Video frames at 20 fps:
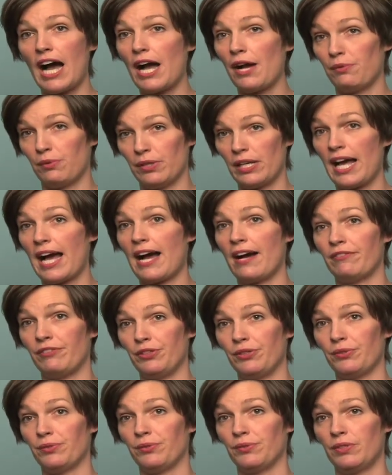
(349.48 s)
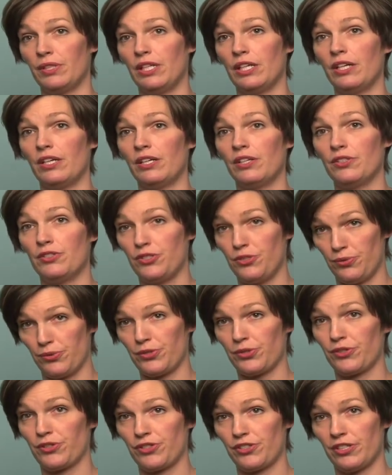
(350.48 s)
I would have you
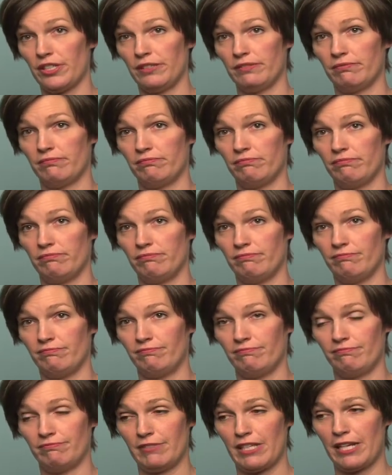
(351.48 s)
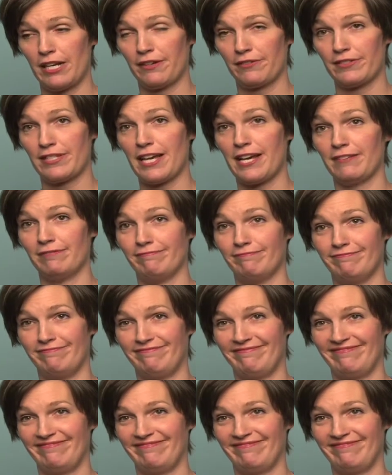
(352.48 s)
do surgery." Enough said.